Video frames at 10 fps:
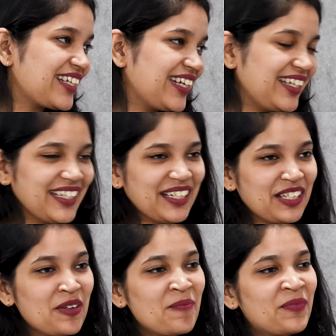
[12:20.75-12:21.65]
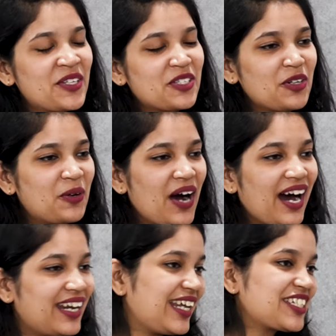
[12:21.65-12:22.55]
I did. So our
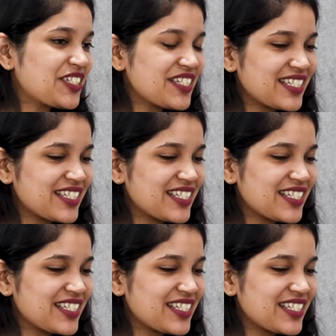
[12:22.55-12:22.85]
lectures,